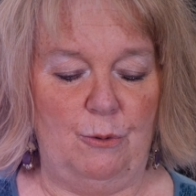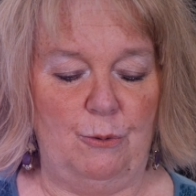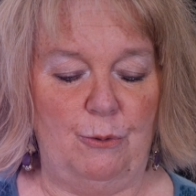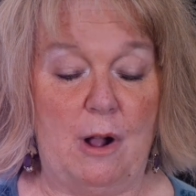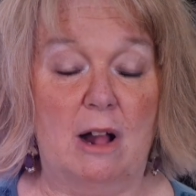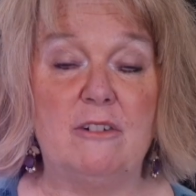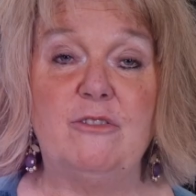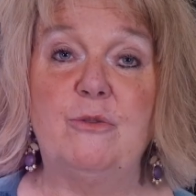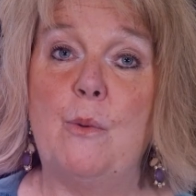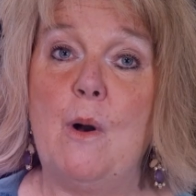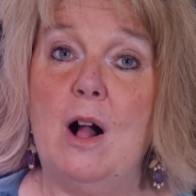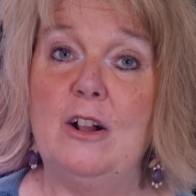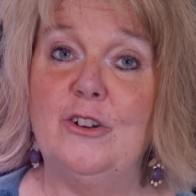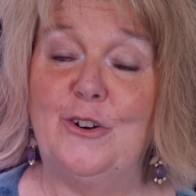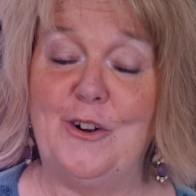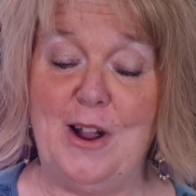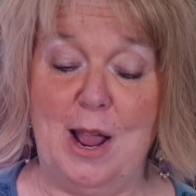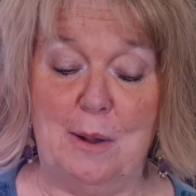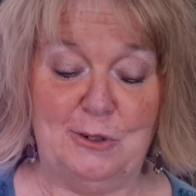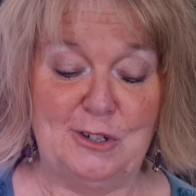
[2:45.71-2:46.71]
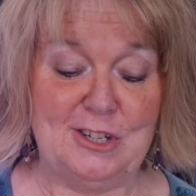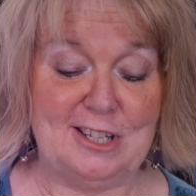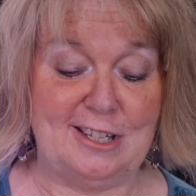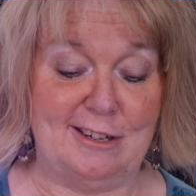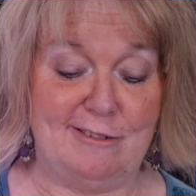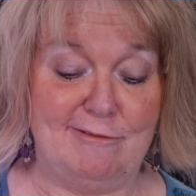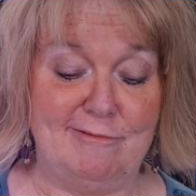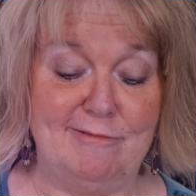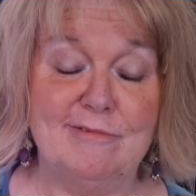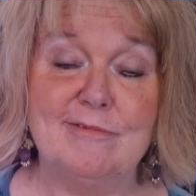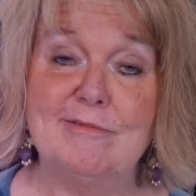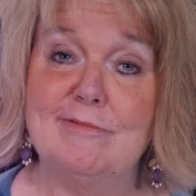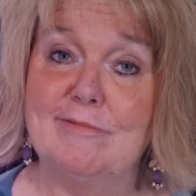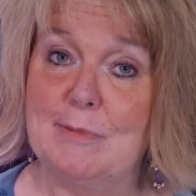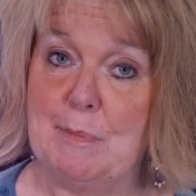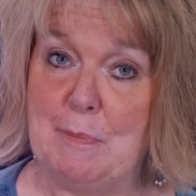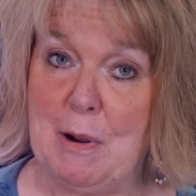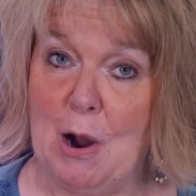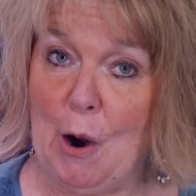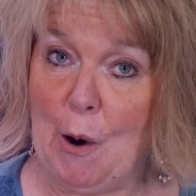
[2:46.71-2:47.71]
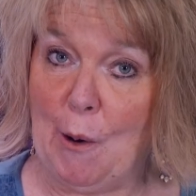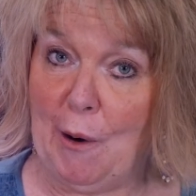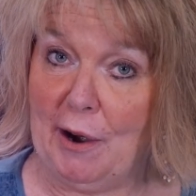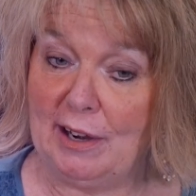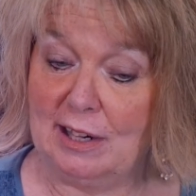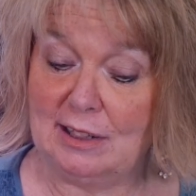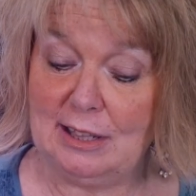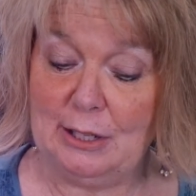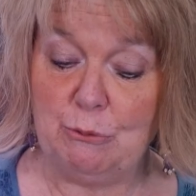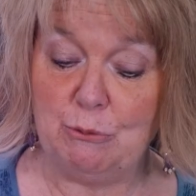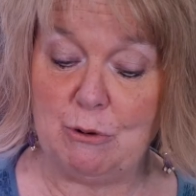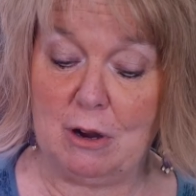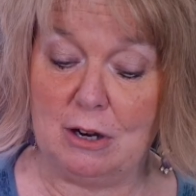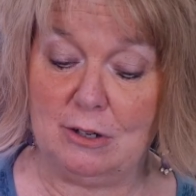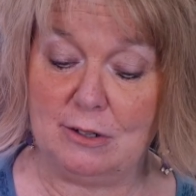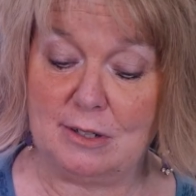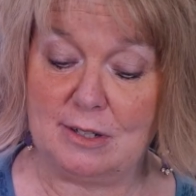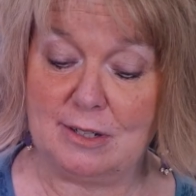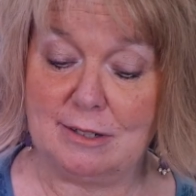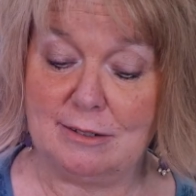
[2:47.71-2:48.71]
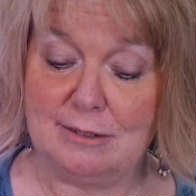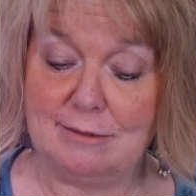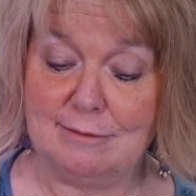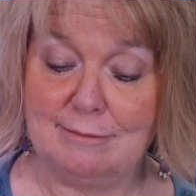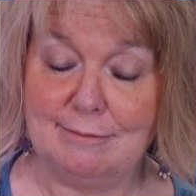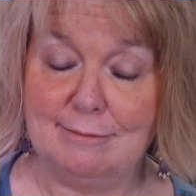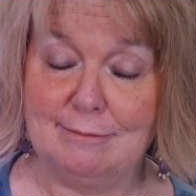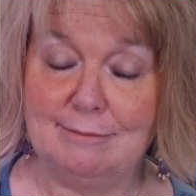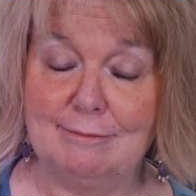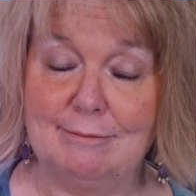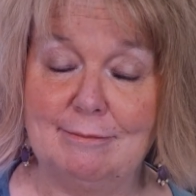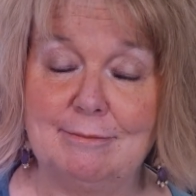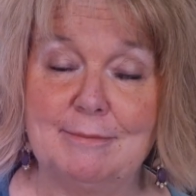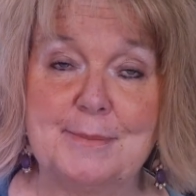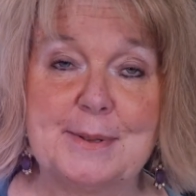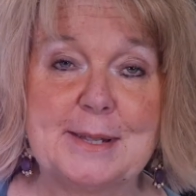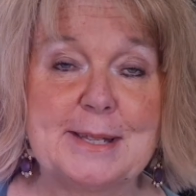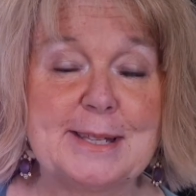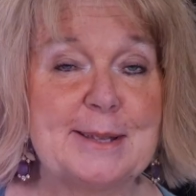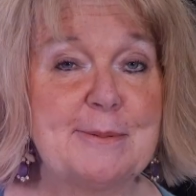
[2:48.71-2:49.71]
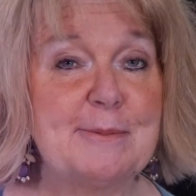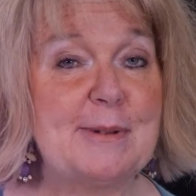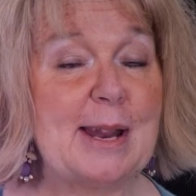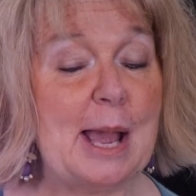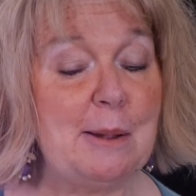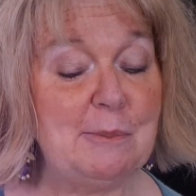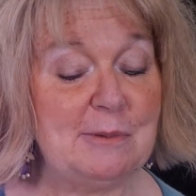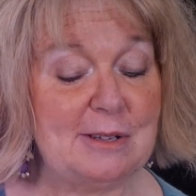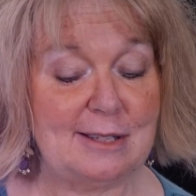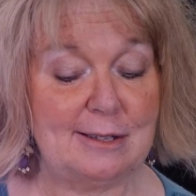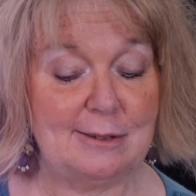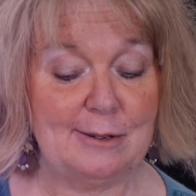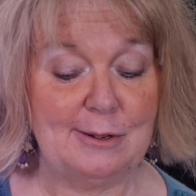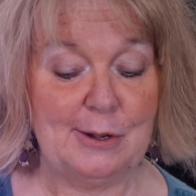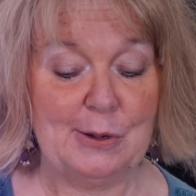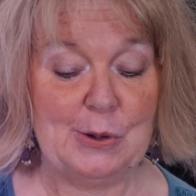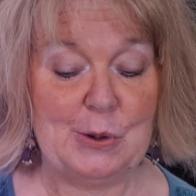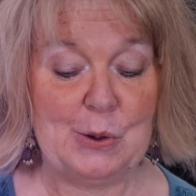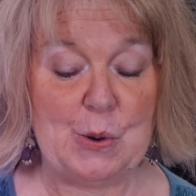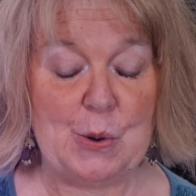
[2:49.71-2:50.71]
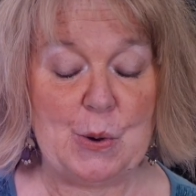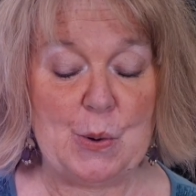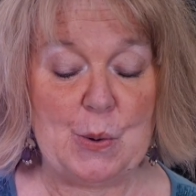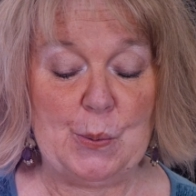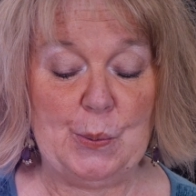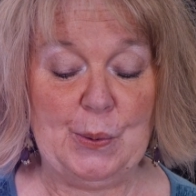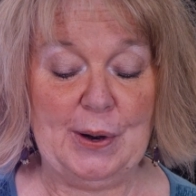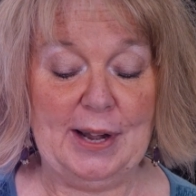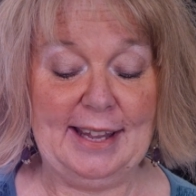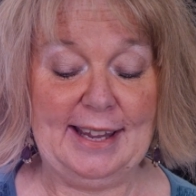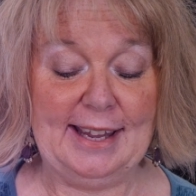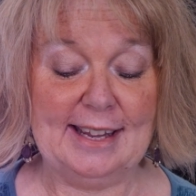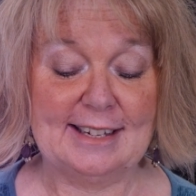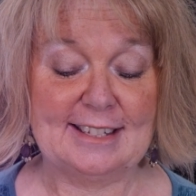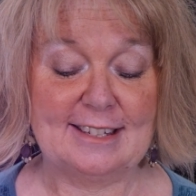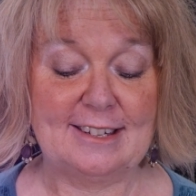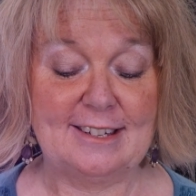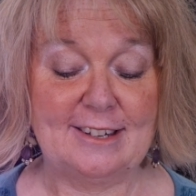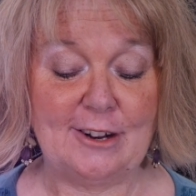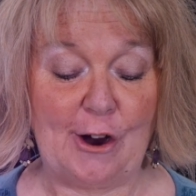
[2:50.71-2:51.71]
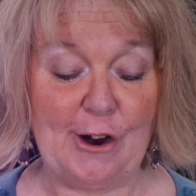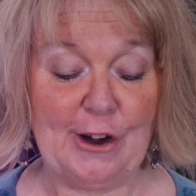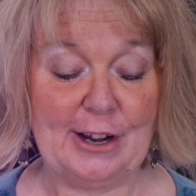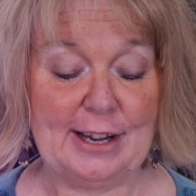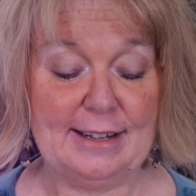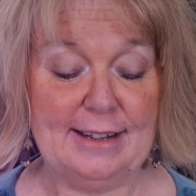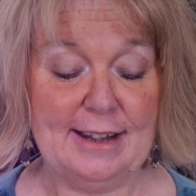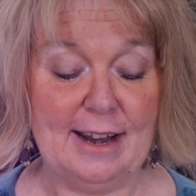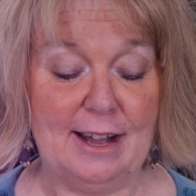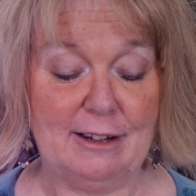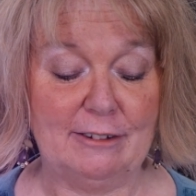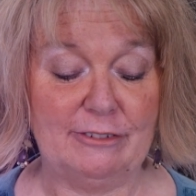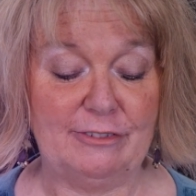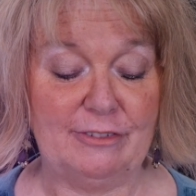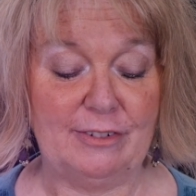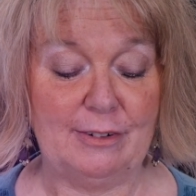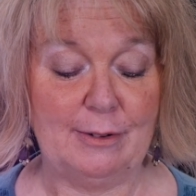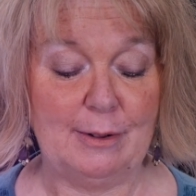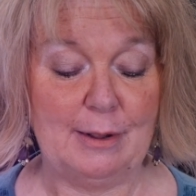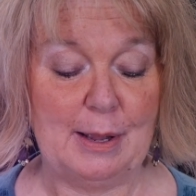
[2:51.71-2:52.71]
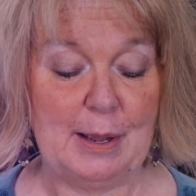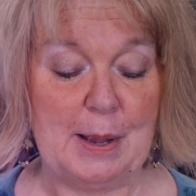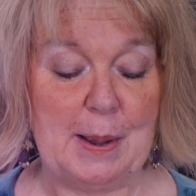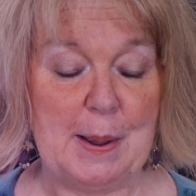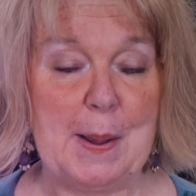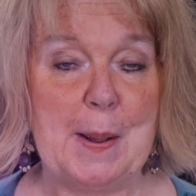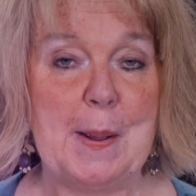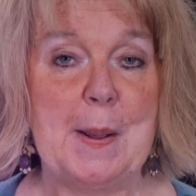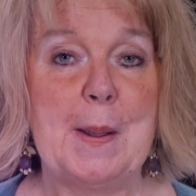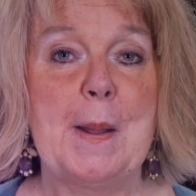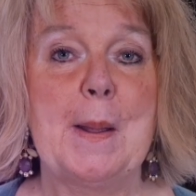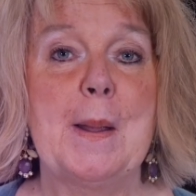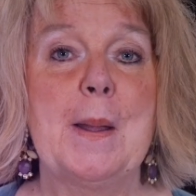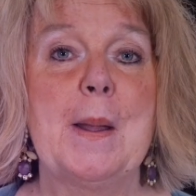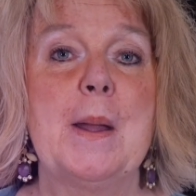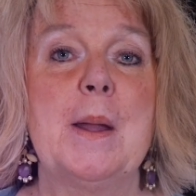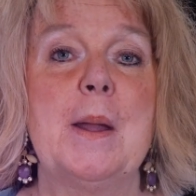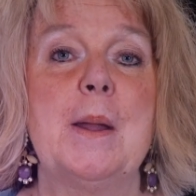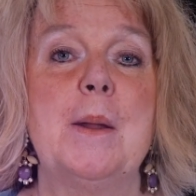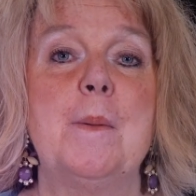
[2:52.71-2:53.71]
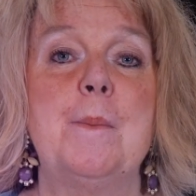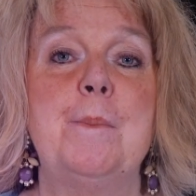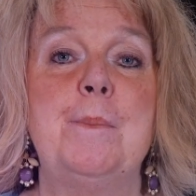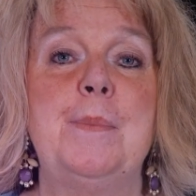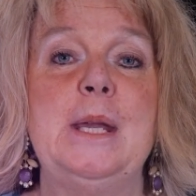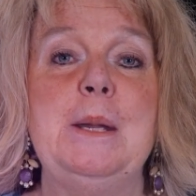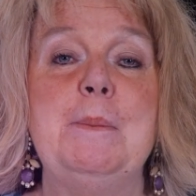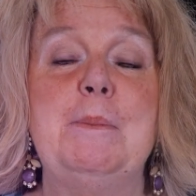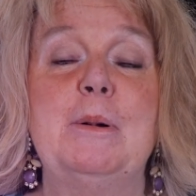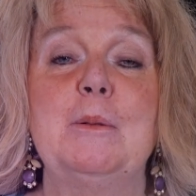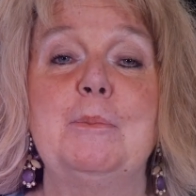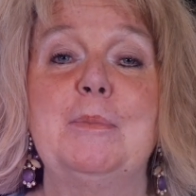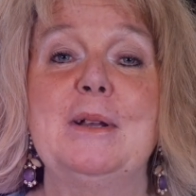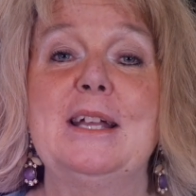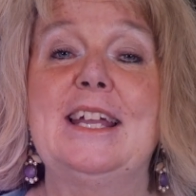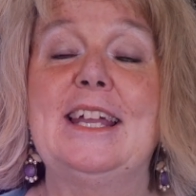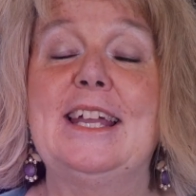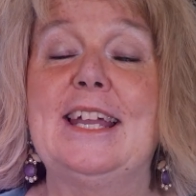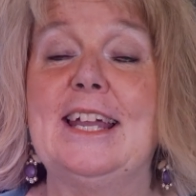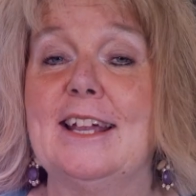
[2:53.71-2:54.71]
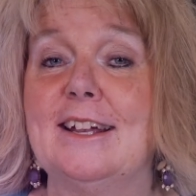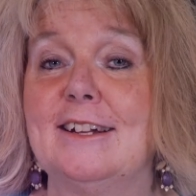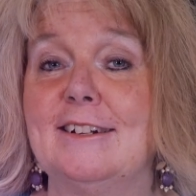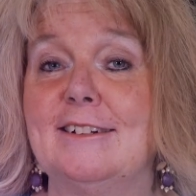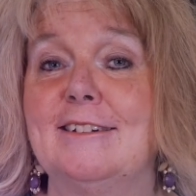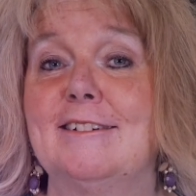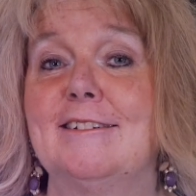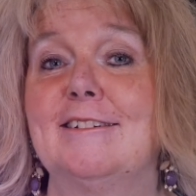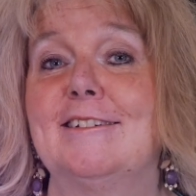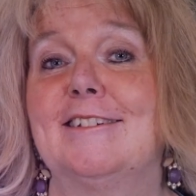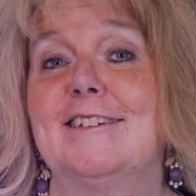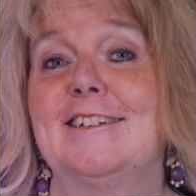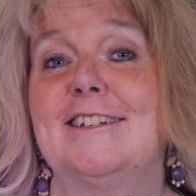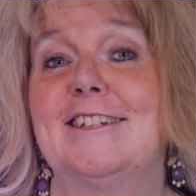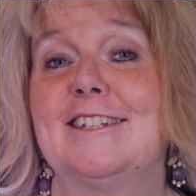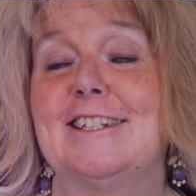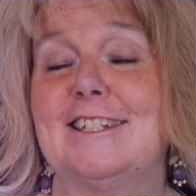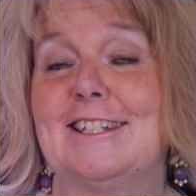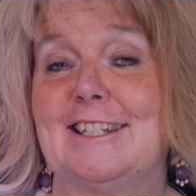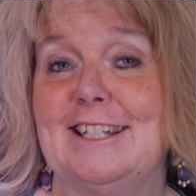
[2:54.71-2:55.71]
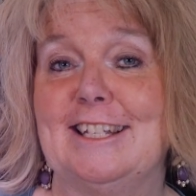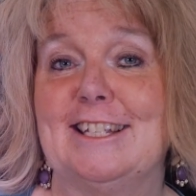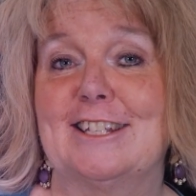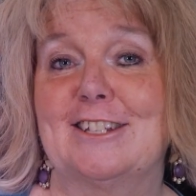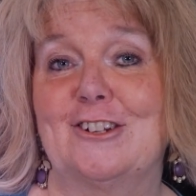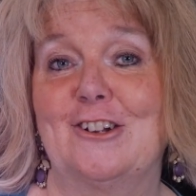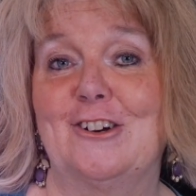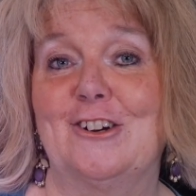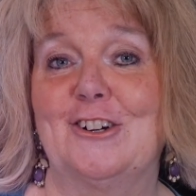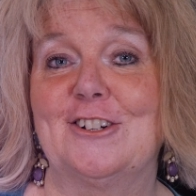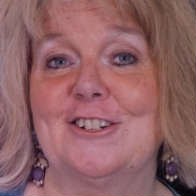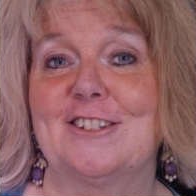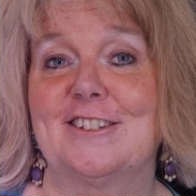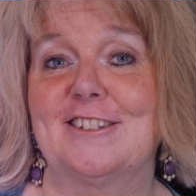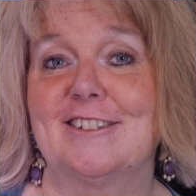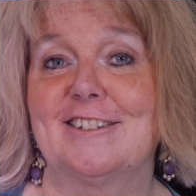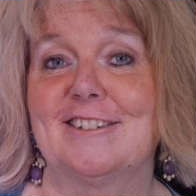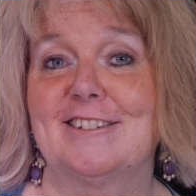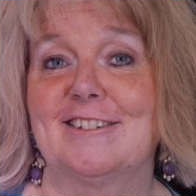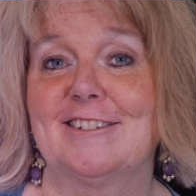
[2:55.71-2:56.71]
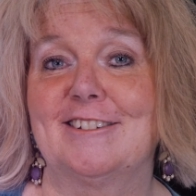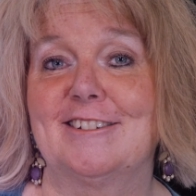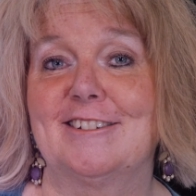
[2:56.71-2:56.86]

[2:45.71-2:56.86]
Ralph Waldo Emerson poetically wrote, "Sometimes when it gets dark enough, people begin to see stars."